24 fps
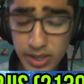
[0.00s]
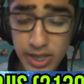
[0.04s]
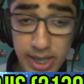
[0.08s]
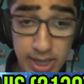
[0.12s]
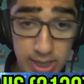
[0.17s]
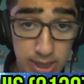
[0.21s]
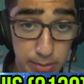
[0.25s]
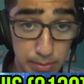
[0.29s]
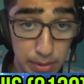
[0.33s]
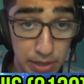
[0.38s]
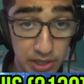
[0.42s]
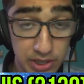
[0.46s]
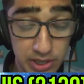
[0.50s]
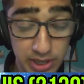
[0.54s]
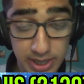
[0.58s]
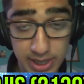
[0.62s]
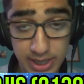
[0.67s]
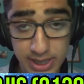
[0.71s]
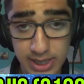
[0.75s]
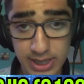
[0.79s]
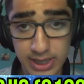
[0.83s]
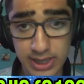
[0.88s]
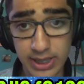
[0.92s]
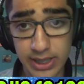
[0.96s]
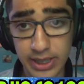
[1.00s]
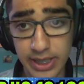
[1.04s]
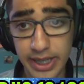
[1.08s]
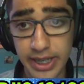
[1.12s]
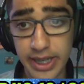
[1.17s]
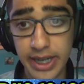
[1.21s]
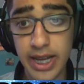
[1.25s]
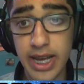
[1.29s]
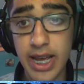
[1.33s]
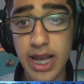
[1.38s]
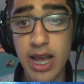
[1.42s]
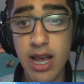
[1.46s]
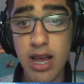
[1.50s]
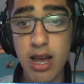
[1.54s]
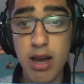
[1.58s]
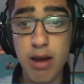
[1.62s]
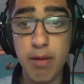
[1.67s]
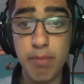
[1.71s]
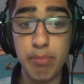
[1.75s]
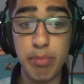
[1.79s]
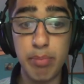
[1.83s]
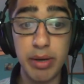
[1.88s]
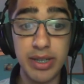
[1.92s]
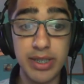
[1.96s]
especially in the Sicilian.
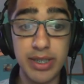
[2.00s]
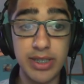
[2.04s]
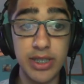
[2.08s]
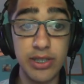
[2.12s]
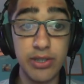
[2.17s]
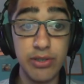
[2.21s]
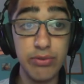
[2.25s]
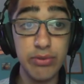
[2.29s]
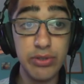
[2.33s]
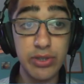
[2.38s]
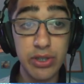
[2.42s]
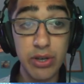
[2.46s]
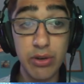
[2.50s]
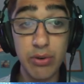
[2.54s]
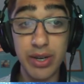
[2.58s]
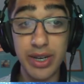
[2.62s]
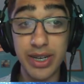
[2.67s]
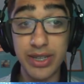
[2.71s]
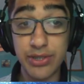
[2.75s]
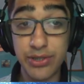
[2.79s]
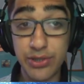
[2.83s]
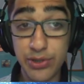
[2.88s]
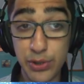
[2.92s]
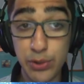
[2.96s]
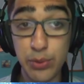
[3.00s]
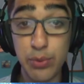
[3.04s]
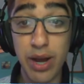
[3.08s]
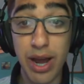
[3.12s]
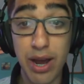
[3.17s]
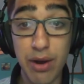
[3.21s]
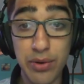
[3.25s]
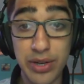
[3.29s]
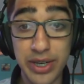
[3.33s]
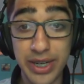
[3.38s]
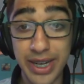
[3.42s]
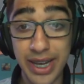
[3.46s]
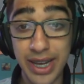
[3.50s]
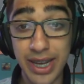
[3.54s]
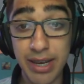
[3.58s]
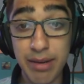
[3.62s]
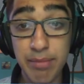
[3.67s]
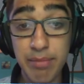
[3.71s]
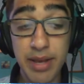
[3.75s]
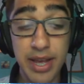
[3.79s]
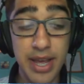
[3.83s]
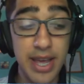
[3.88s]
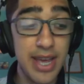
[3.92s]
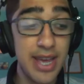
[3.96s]
But to do so in a 2-hour
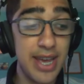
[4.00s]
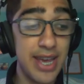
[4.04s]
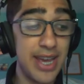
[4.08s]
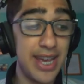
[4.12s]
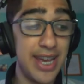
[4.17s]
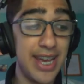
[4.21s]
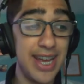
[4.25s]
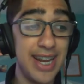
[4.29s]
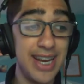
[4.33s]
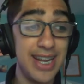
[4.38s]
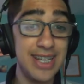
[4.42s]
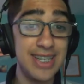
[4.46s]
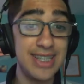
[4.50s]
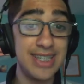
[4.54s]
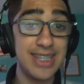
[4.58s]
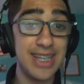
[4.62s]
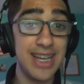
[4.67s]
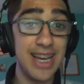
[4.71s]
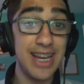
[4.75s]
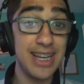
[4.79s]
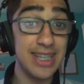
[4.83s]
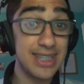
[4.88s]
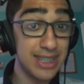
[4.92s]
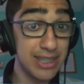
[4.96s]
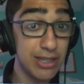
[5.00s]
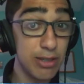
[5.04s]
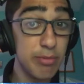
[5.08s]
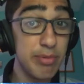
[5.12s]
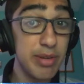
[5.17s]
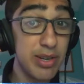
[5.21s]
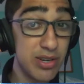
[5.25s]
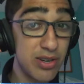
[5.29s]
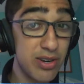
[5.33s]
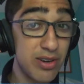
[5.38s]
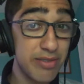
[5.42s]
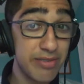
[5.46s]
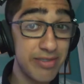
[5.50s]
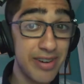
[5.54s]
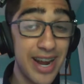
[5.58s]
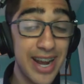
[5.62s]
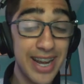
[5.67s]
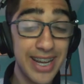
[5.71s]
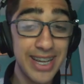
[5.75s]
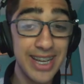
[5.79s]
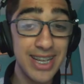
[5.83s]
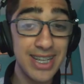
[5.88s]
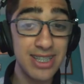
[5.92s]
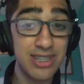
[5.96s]
game, it is a little bit
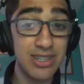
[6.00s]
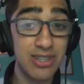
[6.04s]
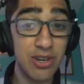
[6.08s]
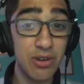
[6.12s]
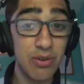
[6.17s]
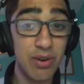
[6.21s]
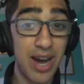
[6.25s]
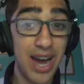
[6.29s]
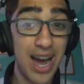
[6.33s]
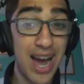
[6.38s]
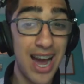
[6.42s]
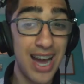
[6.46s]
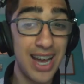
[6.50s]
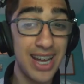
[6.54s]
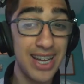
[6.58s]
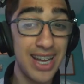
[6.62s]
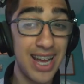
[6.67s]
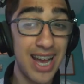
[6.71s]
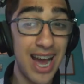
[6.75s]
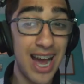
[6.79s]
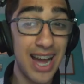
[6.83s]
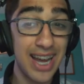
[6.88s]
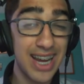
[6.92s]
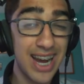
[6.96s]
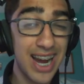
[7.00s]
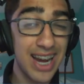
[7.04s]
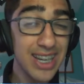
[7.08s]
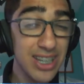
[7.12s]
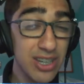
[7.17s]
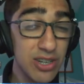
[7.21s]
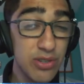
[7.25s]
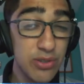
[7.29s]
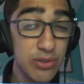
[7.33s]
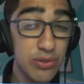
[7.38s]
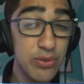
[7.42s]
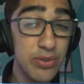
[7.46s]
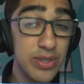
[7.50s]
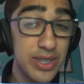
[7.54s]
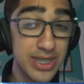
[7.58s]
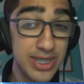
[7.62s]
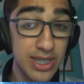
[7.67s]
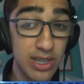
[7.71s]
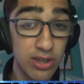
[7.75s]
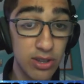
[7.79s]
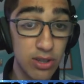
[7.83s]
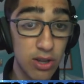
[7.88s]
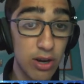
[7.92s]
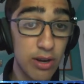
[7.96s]
nerve-wracking. So I kind of knew this
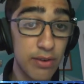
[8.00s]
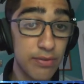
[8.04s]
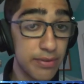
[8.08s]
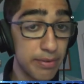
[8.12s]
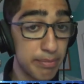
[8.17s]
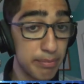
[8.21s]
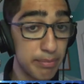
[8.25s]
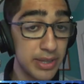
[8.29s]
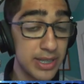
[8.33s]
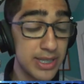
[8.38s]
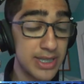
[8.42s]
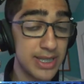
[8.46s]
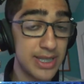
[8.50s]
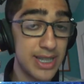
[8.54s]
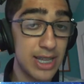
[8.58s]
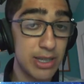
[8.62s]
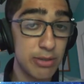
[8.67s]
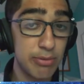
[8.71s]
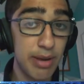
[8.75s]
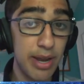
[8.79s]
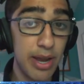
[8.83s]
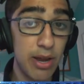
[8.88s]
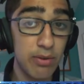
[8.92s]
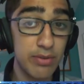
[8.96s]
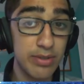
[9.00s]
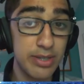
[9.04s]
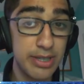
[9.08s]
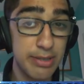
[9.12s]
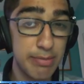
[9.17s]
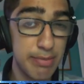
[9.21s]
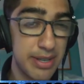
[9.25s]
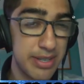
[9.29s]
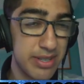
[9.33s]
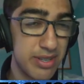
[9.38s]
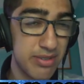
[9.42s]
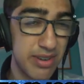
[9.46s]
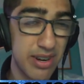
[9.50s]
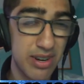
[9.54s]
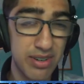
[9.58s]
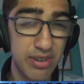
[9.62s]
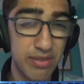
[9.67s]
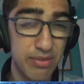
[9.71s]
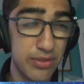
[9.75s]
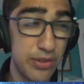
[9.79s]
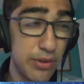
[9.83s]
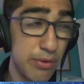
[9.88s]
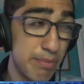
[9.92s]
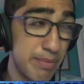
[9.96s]
a lot from blitz. That's why I only spent around a
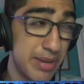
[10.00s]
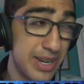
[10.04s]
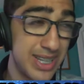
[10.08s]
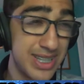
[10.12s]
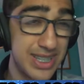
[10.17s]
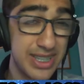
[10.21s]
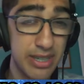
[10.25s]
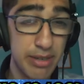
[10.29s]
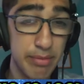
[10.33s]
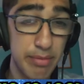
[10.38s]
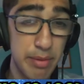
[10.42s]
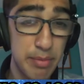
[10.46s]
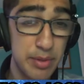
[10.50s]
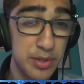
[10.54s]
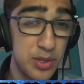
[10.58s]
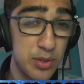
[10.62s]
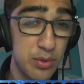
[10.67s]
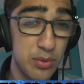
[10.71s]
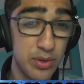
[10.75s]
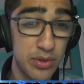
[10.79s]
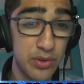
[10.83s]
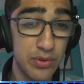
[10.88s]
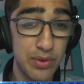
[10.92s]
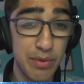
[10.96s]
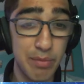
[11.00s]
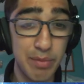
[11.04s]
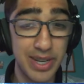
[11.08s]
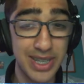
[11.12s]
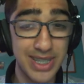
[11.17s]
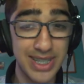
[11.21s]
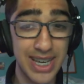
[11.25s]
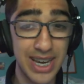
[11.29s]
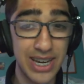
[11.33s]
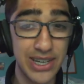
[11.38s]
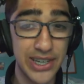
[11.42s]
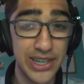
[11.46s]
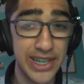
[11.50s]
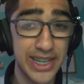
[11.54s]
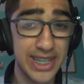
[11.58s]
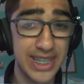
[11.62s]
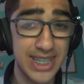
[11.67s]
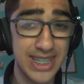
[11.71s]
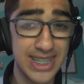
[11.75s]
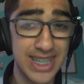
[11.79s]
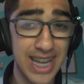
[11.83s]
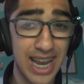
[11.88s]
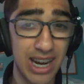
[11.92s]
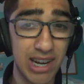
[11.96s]
few minutes here, maybe 2 or 3 minutes calculating the
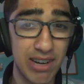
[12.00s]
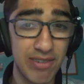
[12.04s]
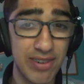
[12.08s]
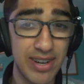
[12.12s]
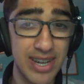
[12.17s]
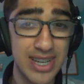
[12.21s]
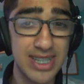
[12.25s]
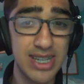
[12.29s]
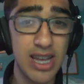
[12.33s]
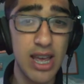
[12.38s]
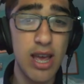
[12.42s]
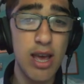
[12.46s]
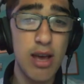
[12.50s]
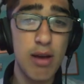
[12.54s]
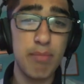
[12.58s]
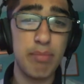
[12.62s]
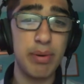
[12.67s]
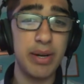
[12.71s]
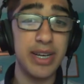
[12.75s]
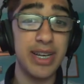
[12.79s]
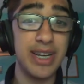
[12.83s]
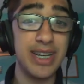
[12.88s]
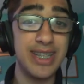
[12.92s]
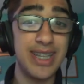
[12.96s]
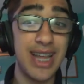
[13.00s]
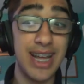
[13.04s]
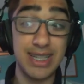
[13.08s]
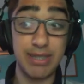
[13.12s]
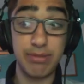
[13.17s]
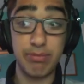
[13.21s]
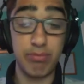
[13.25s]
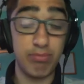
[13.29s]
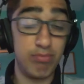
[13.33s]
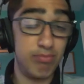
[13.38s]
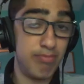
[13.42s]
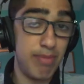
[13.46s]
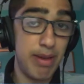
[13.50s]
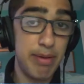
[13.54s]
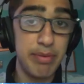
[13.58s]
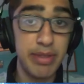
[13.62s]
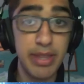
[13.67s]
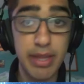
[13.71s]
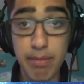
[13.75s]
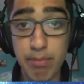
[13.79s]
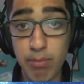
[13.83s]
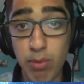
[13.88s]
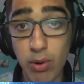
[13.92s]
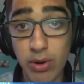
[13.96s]
sacrifice. But that's maybe
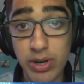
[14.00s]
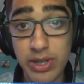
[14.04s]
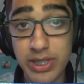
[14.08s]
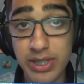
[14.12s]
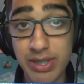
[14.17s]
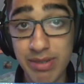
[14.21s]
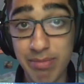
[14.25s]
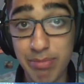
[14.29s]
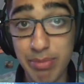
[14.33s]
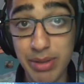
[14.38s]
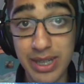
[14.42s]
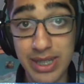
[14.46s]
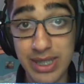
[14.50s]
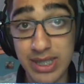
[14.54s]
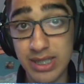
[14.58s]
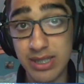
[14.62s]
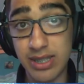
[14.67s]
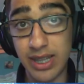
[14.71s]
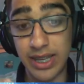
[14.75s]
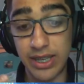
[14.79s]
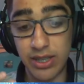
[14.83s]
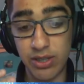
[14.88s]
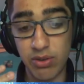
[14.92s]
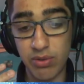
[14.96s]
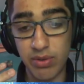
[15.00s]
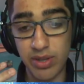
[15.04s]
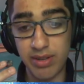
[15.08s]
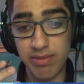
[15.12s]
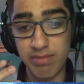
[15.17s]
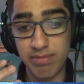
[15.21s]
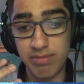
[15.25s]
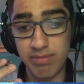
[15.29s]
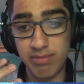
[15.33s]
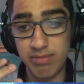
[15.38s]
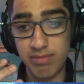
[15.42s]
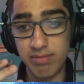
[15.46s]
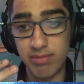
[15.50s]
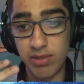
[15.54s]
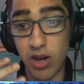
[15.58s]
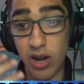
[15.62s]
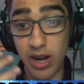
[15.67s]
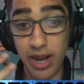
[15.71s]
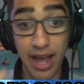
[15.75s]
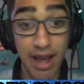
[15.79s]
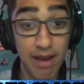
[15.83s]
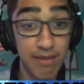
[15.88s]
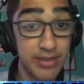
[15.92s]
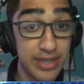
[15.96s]
the importance of blitz. Like, you can
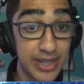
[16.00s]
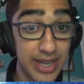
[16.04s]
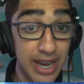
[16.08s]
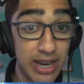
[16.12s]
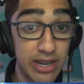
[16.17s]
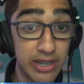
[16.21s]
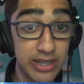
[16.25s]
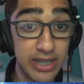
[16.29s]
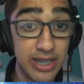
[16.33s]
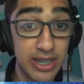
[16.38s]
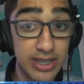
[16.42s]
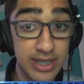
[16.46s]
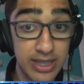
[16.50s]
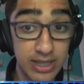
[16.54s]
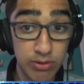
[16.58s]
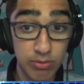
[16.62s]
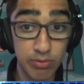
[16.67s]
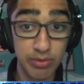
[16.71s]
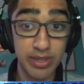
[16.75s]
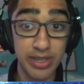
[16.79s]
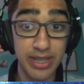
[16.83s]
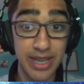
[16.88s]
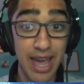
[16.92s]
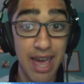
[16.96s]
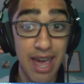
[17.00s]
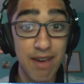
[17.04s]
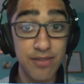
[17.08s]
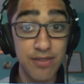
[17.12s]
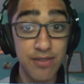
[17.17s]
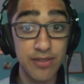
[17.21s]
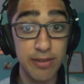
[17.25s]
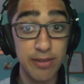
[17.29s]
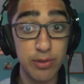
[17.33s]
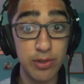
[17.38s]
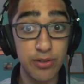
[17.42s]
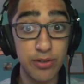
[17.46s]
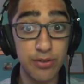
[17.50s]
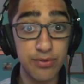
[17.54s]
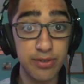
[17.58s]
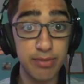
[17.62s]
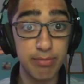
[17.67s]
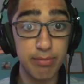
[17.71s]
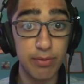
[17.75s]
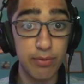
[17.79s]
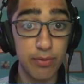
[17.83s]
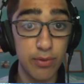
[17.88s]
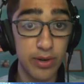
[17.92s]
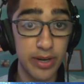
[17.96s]
not have to calculate these really heavy moves
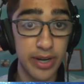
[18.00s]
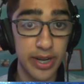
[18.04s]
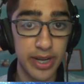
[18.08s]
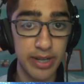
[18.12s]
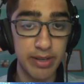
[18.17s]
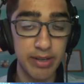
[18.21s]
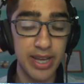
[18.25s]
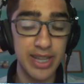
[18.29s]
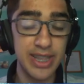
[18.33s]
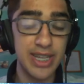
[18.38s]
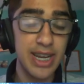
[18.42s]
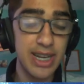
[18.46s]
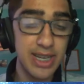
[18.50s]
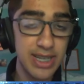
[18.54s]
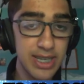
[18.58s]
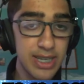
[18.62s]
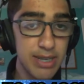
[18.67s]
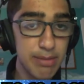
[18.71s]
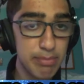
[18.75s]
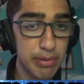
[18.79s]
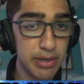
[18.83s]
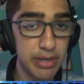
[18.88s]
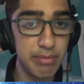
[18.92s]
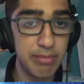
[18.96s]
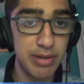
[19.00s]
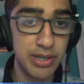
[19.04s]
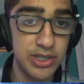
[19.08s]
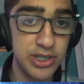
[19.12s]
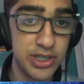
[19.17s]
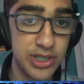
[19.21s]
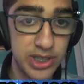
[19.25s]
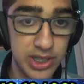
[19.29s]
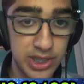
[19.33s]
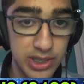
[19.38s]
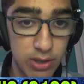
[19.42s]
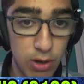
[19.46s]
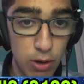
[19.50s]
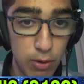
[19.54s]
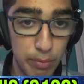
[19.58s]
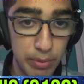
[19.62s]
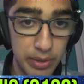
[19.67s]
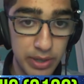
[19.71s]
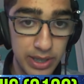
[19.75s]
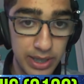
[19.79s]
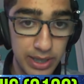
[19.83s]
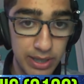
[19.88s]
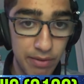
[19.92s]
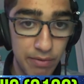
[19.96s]
beforehand. And the idea pretty much is just to
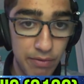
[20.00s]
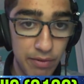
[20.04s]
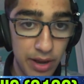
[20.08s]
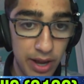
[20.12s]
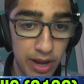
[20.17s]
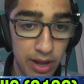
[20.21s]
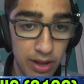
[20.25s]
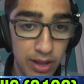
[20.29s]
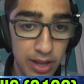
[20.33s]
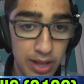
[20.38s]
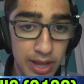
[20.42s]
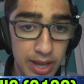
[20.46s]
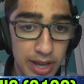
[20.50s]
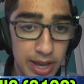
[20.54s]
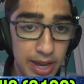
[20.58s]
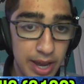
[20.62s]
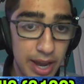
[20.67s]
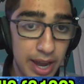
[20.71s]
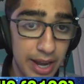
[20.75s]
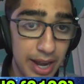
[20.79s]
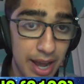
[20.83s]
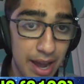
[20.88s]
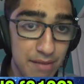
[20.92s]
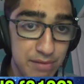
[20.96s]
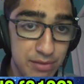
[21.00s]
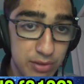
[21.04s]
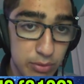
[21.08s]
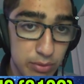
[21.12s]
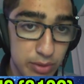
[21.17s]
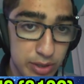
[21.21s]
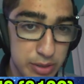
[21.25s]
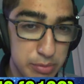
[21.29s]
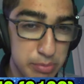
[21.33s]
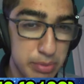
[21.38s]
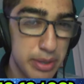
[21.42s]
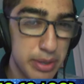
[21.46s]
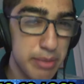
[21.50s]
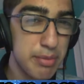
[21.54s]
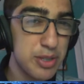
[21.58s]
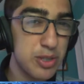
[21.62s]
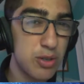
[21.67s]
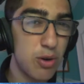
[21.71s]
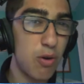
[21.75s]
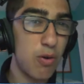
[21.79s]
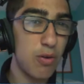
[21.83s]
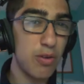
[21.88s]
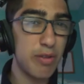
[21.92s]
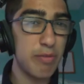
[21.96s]
open the e file, and afterwards pretty much
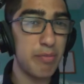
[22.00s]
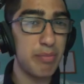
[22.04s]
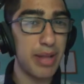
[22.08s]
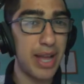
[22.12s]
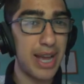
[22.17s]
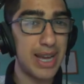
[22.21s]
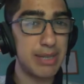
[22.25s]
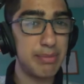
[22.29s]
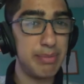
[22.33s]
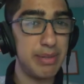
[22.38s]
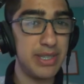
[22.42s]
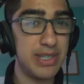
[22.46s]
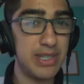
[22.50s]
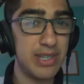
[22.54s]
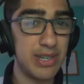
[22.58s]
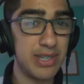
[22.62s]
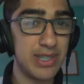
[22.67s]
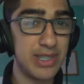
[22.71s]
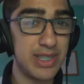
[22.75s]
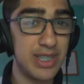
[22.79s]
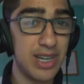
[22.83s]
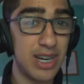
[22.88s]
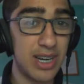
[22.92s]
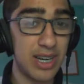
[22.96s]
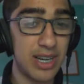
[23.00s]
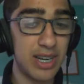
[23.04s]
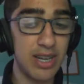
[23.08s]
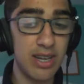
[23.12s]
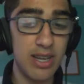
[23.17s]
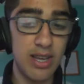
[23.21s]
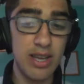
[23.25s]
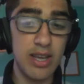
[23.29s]
all of black's pieces are stuck.